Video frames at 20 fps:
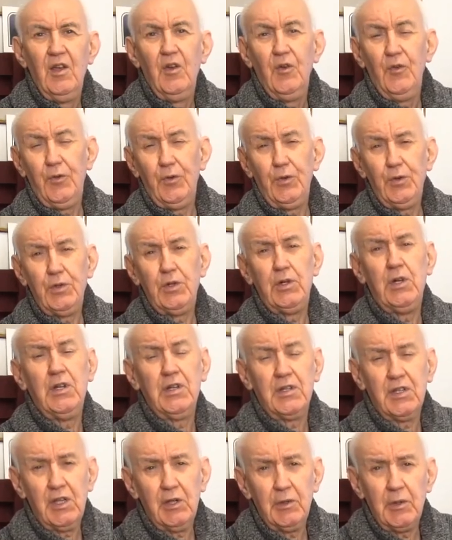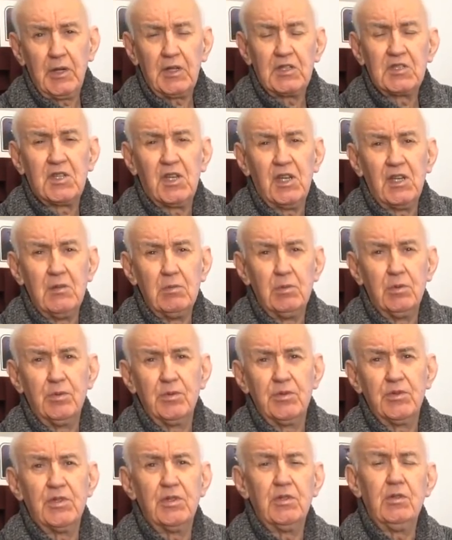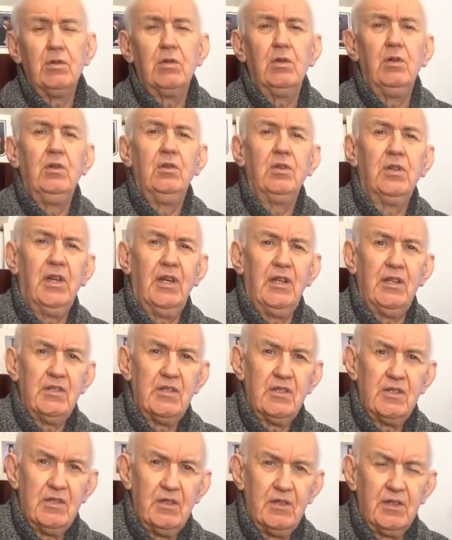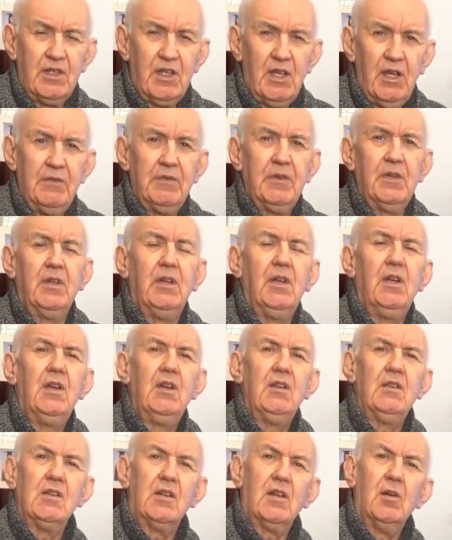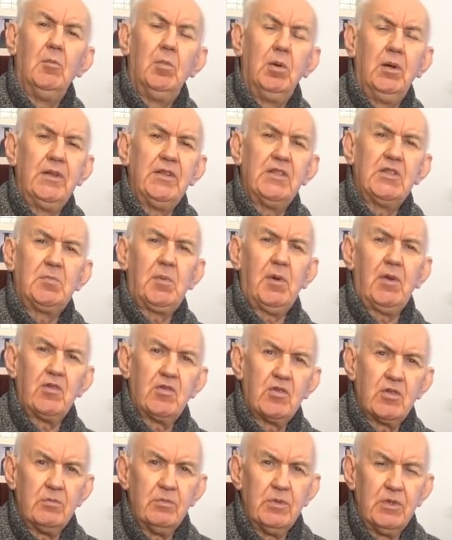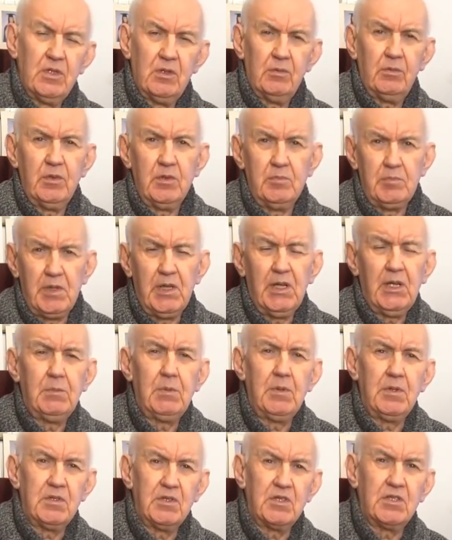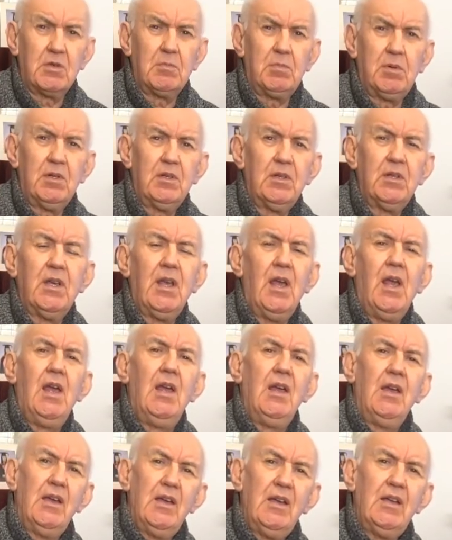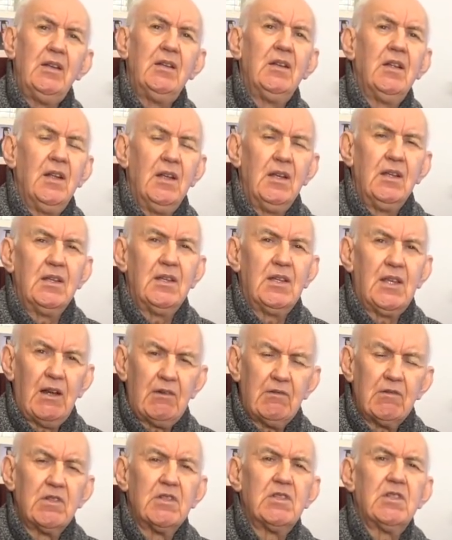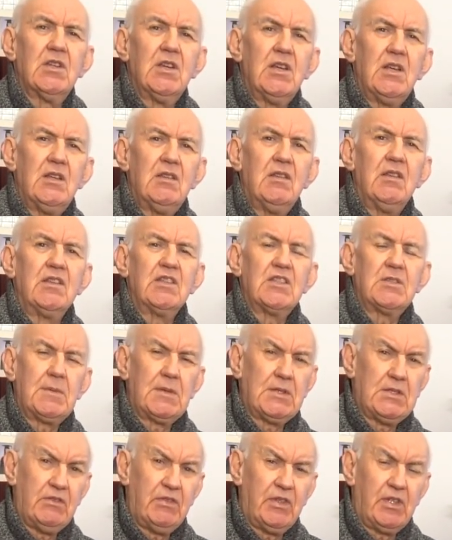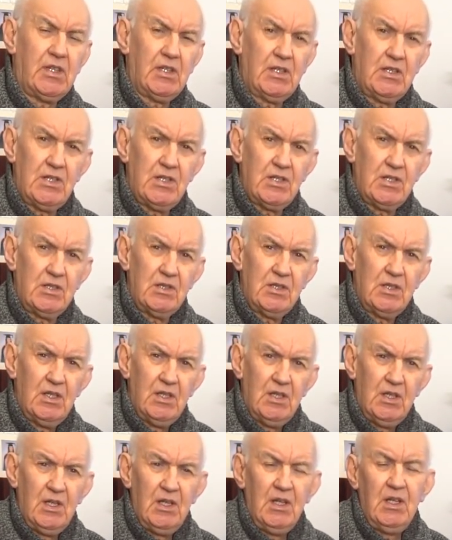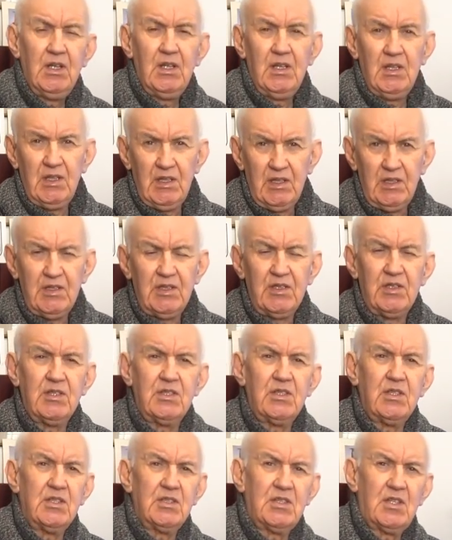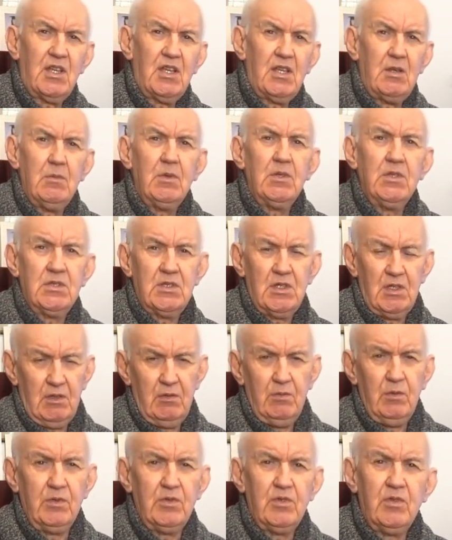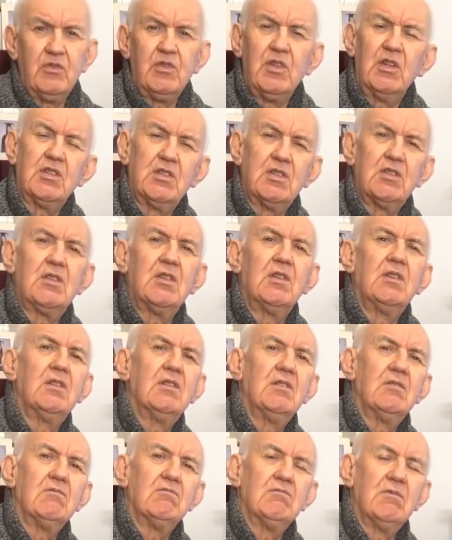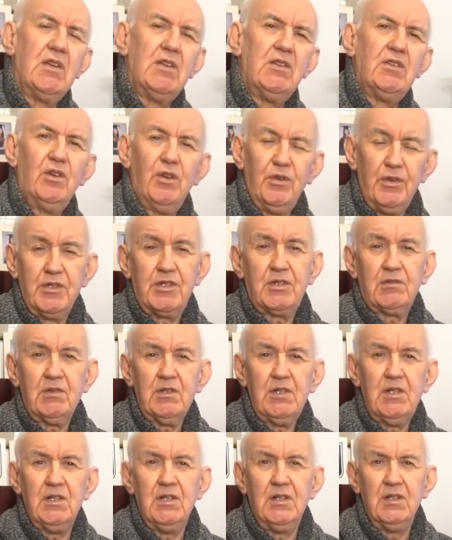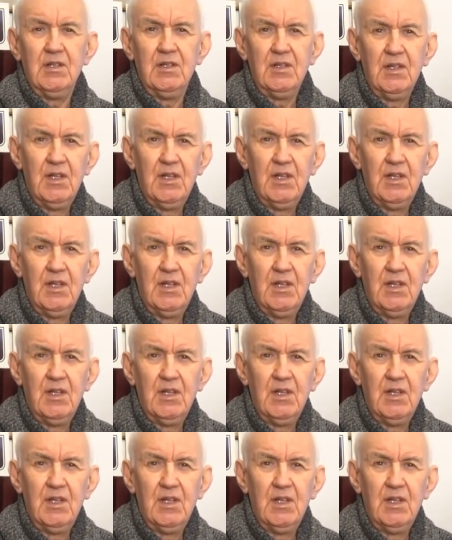Four coax cables that you can look at that cover the complete spectrum and that we'd be happy to supply and guaranteed that the specification is the same as uh, what you've just read on the screen.